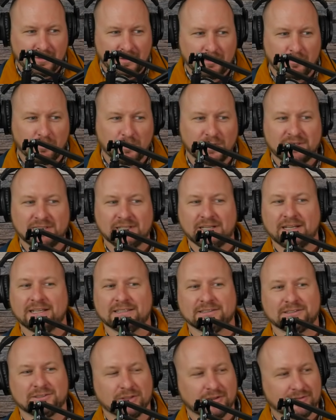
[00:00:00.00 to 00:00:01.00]
with
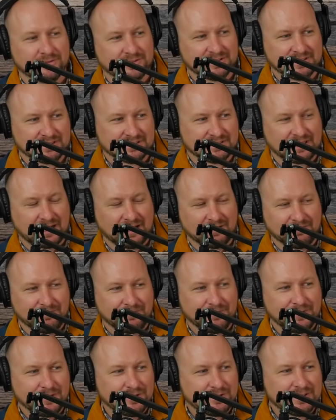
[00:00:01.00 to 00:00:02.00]
enhanced services, I
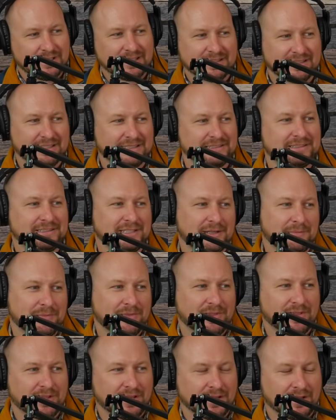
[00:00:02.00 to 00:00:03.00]
feel like that's
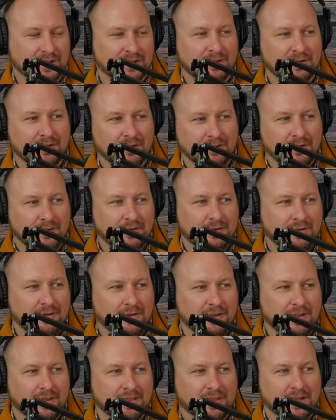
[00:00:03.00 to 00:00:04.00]
something
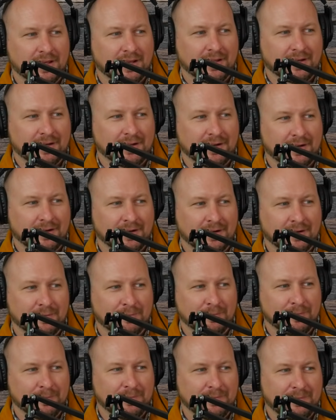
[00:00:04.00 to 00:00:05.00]
that
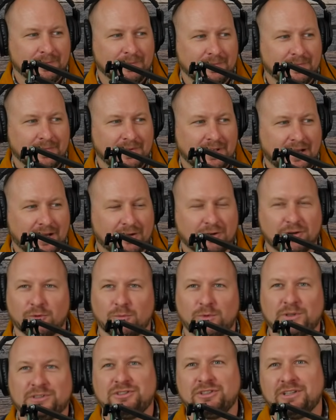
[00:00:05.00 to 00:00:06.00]
um, I don't know,
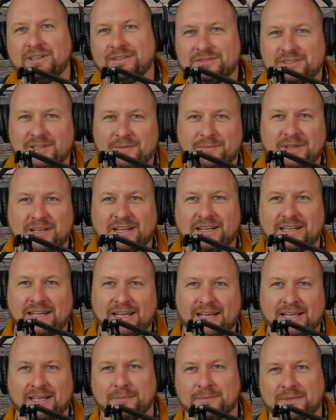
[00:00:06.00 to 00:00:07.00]
once you give something a
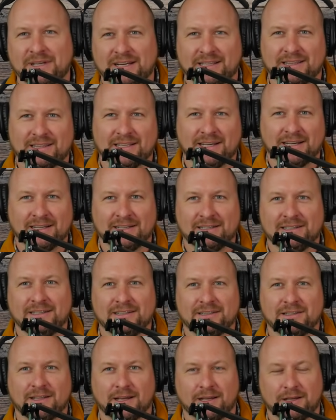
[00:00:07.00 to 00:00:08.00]
name like that,
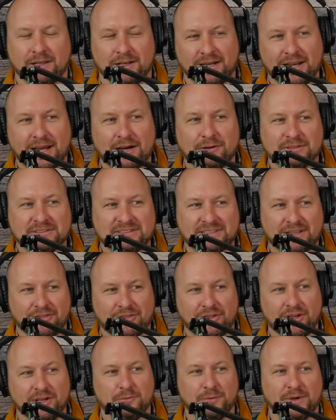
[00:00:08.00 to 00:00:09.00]
like now it's a
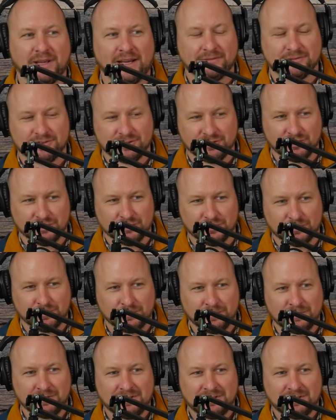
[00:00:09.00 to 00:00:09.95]
thing we have to do.